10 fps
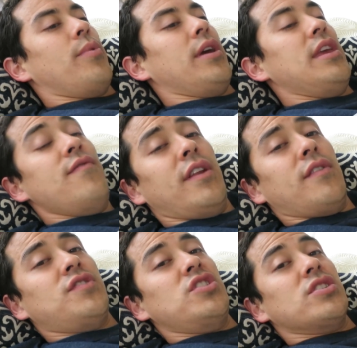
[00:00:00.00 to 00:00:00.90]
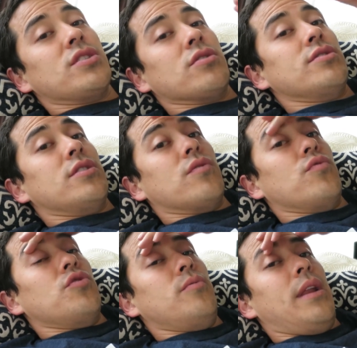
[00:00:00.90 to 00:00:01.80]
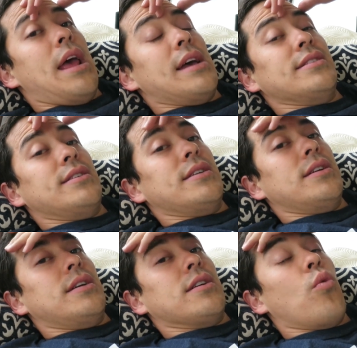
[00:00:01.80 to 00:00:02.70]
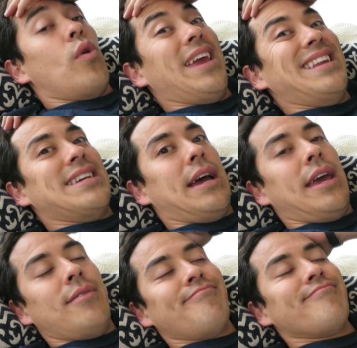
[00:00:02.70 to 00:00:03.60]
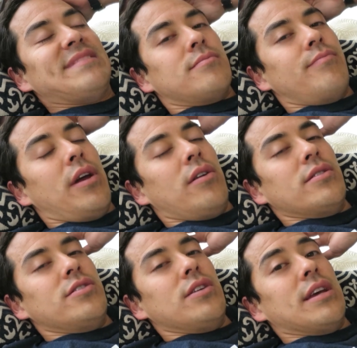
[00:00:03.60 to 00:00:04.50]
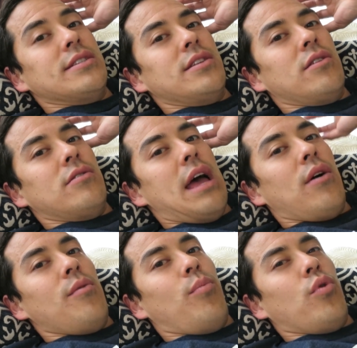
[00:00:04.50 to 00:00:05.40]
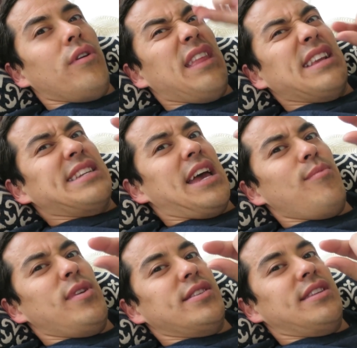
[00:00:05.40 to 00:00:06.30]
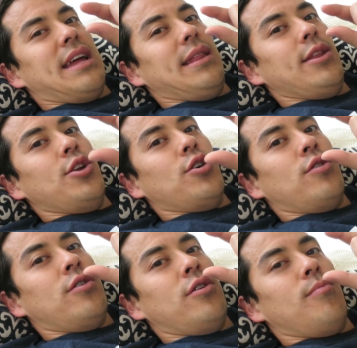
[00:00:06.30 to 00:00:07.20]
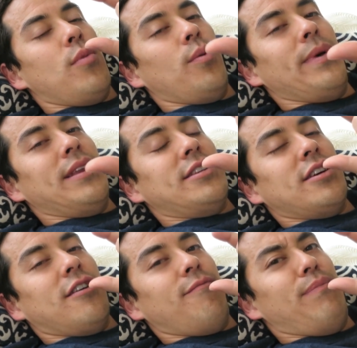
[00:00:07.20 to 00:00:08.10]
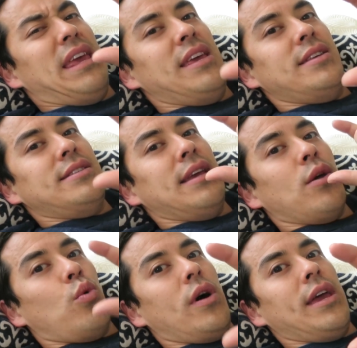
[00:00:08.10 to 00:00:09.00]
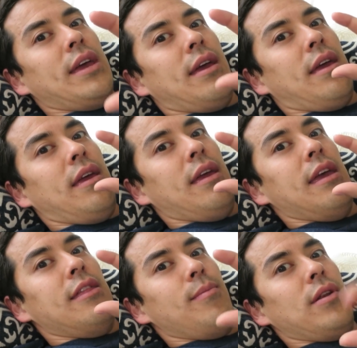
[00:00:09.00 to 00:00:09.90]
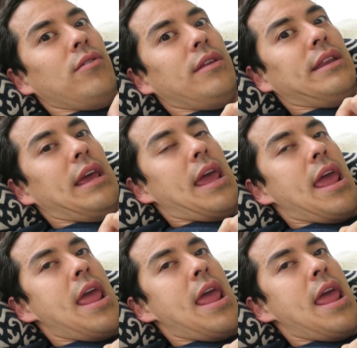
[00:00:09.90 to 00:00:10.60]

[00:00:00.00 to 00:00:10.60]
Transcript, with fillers: But even if she just goes in her room and has a quiet time, parents, you guys know how important that time is. That little moment of peace and quiet in the middle of the day.